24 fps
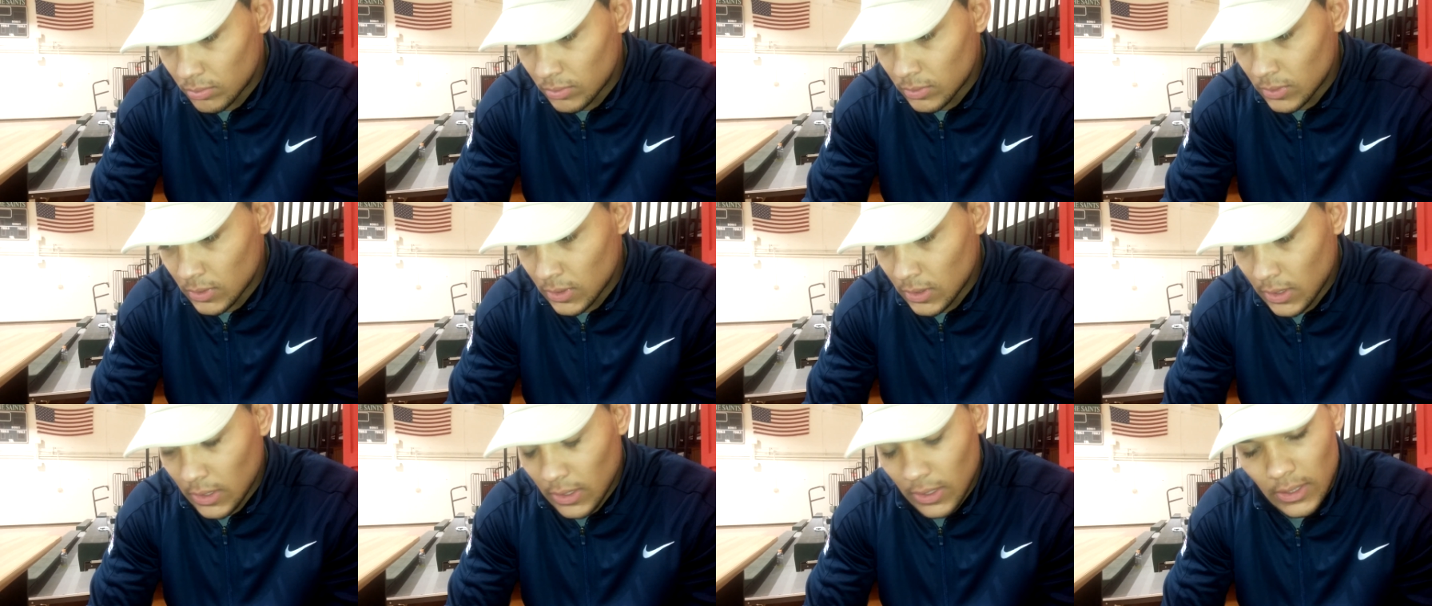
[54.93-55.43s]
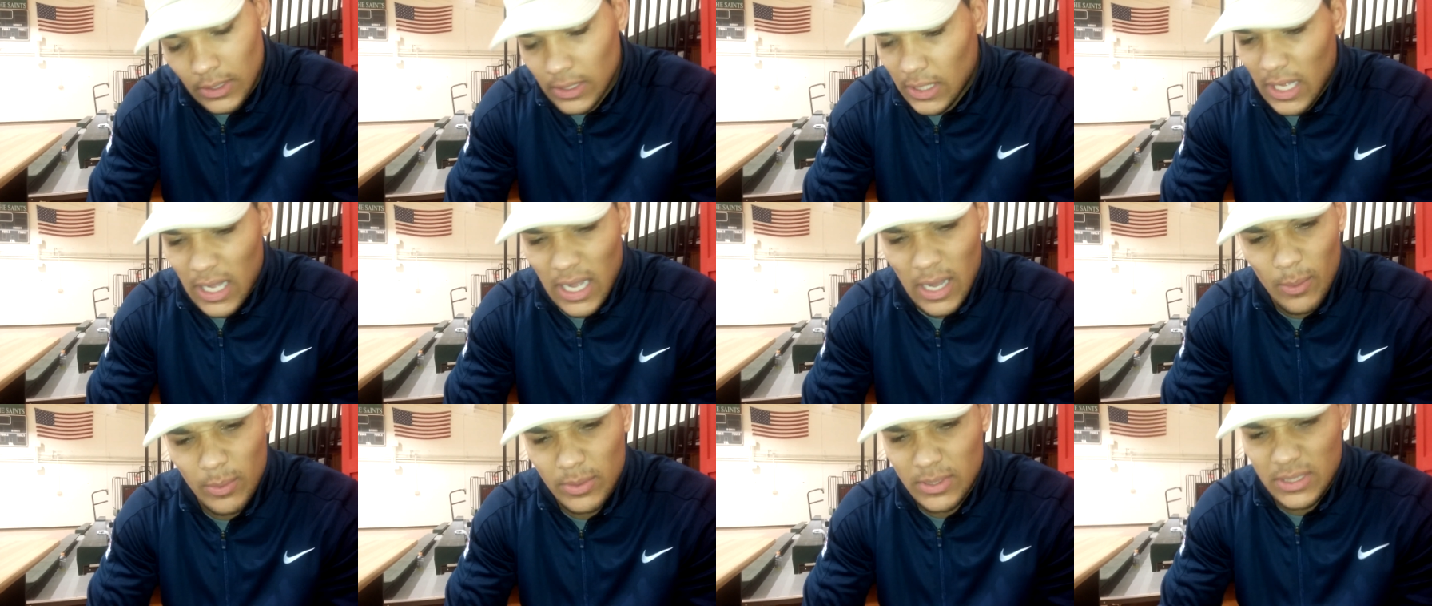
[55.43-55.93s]
this year? No,
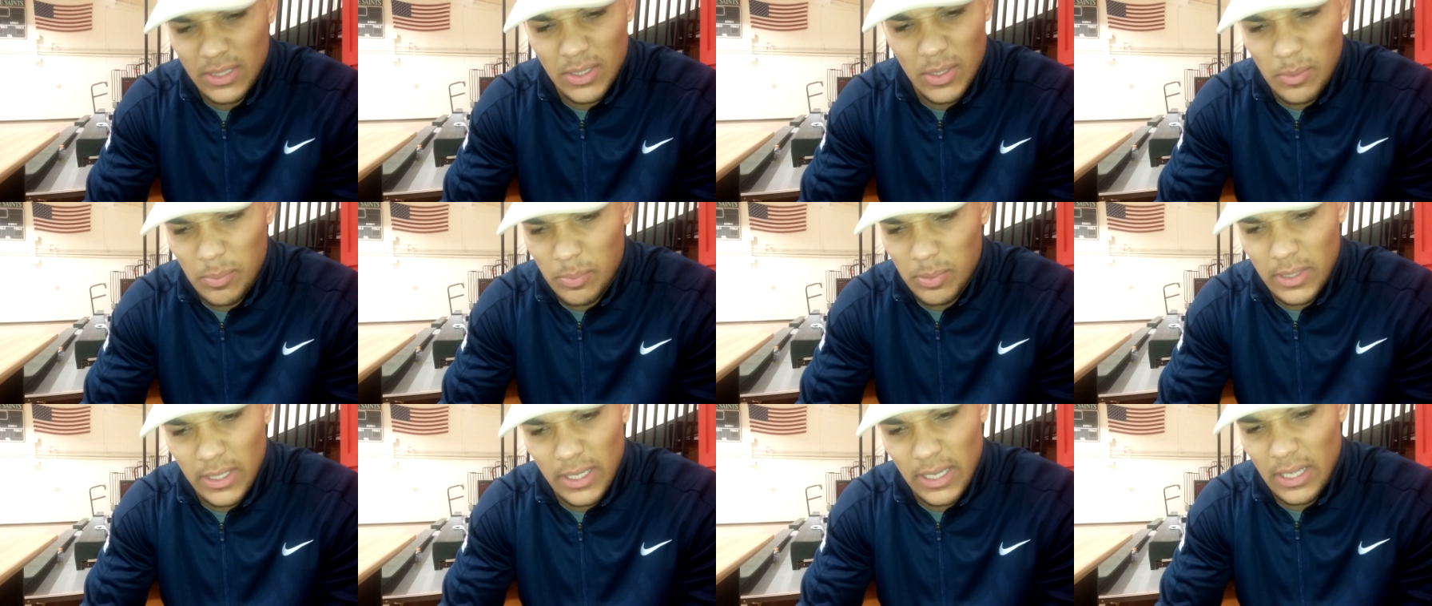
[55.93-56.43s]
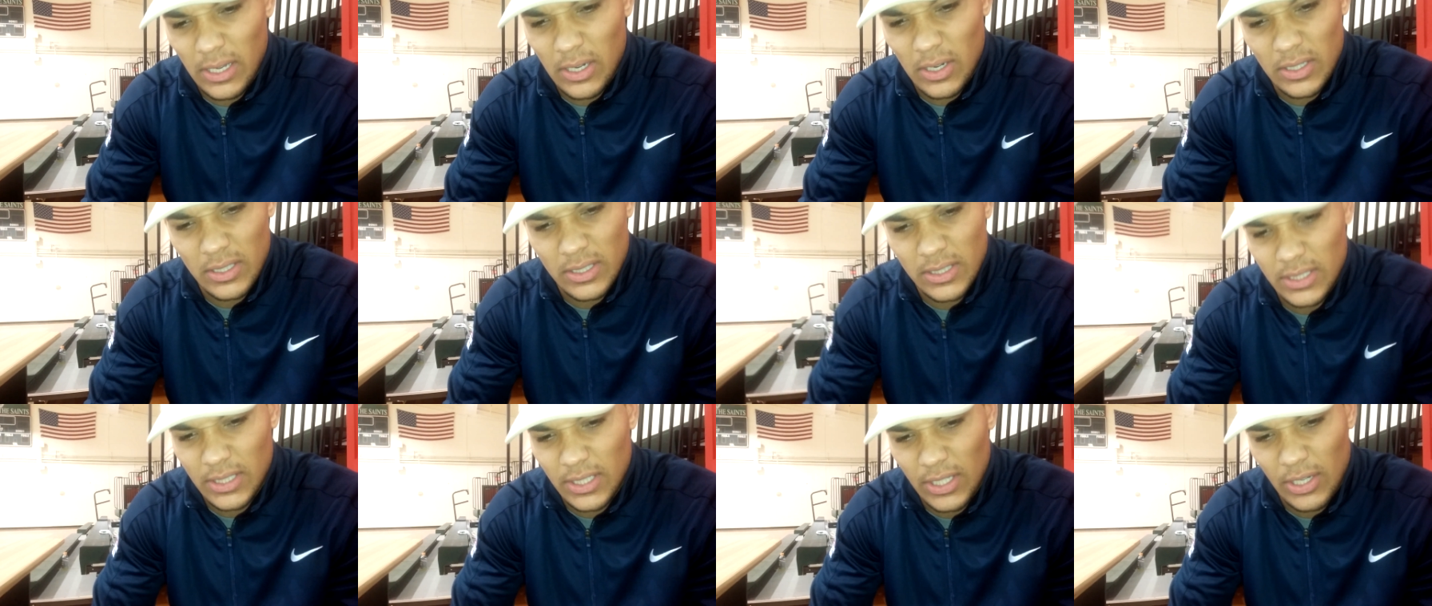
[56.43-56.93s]
nah, I wasn't gonna play at all
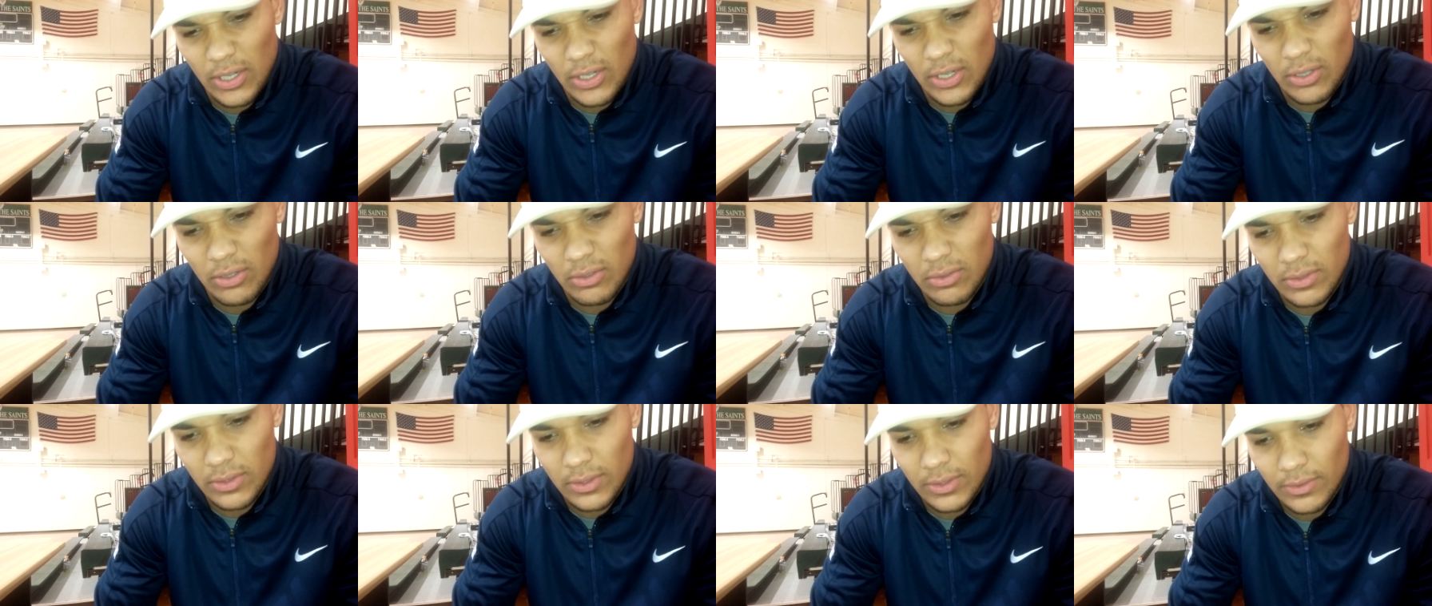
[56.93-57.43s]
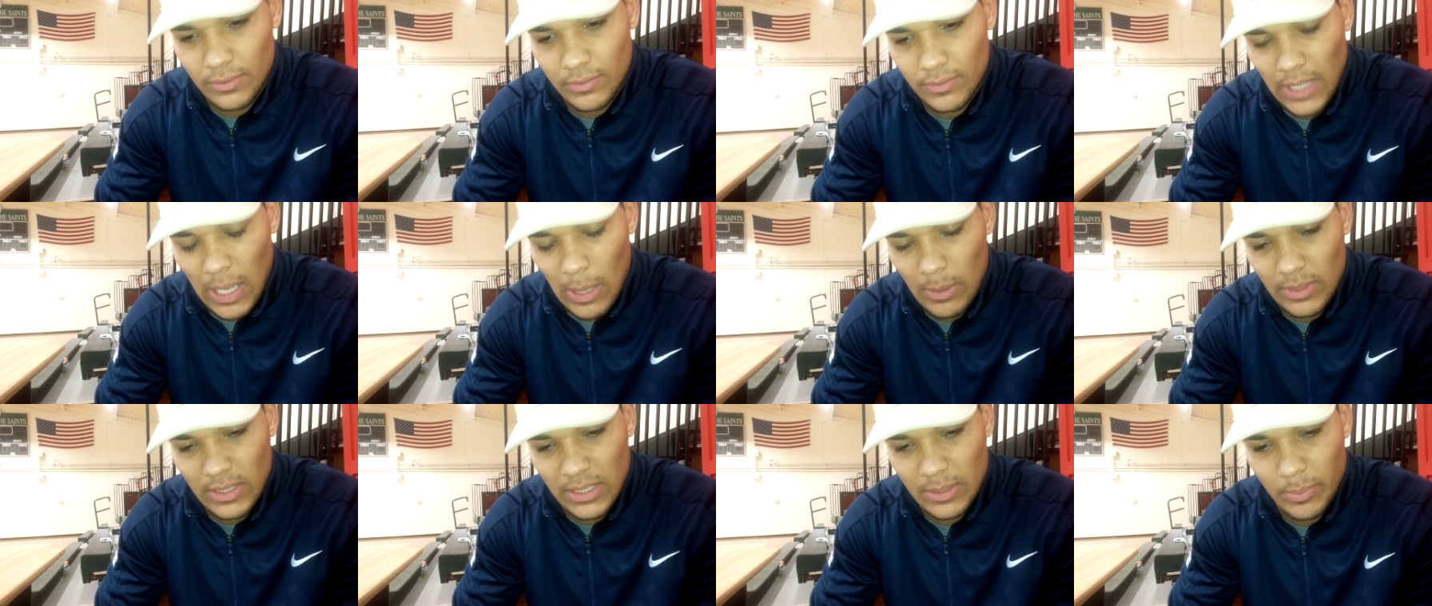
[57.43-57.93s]
this year. You know, it was
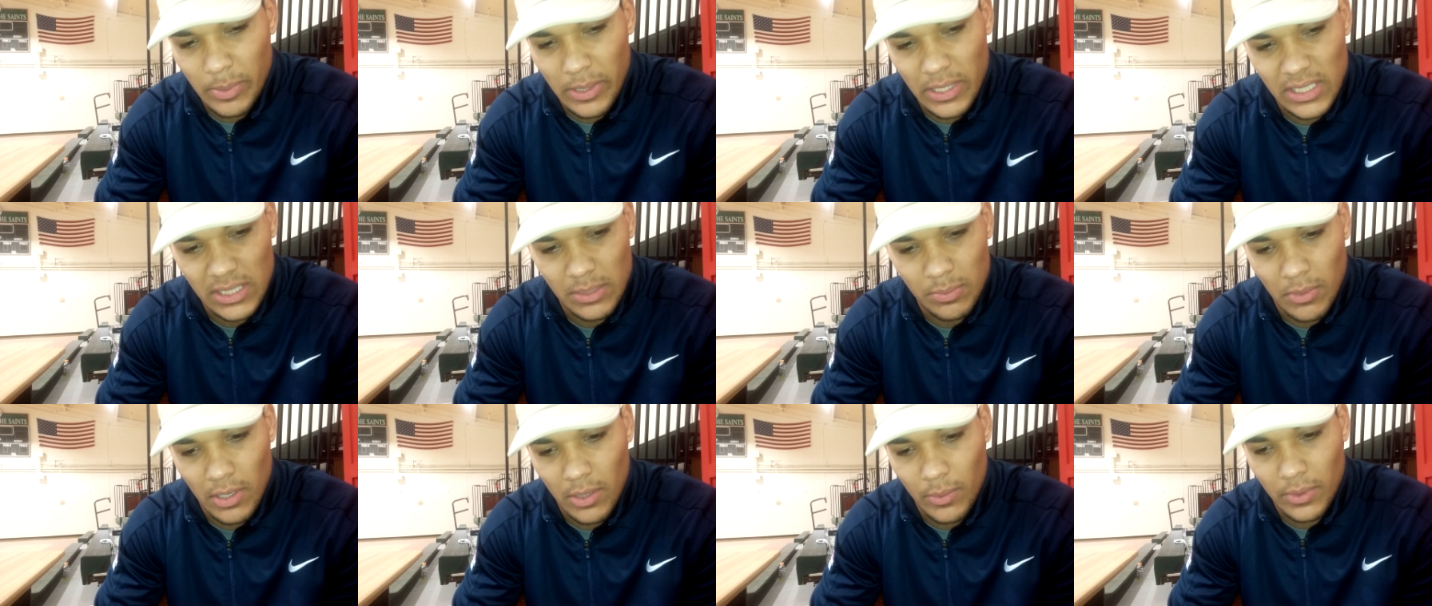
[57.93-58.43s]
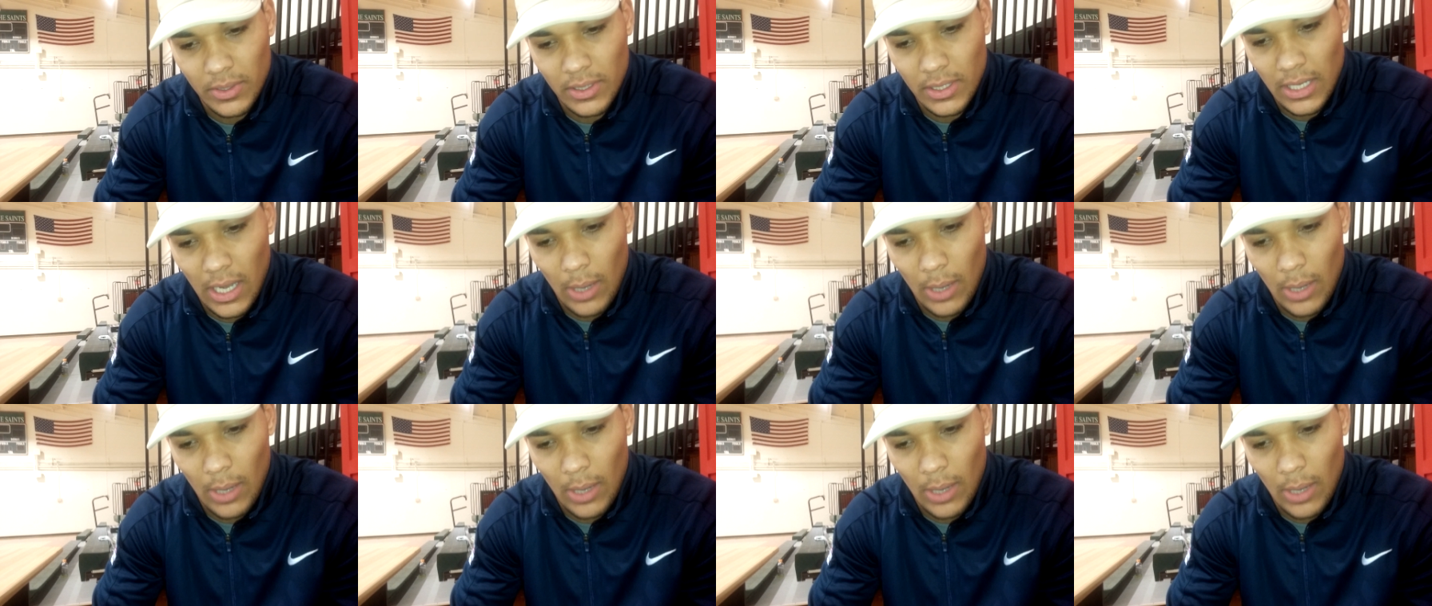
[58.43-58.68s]
I was just being smart with.